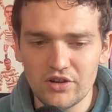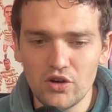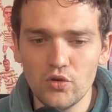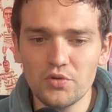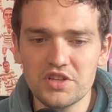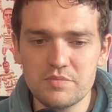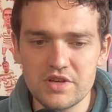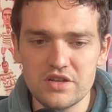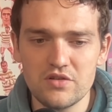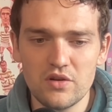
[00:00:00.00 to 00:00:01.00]
always
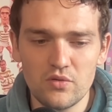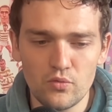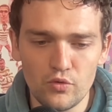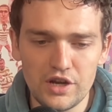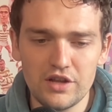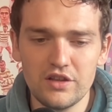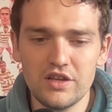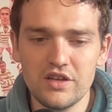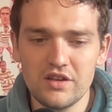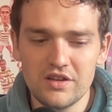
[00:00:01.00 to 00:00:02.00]
been
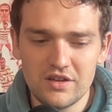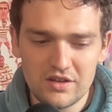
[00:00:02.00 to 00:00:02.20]
really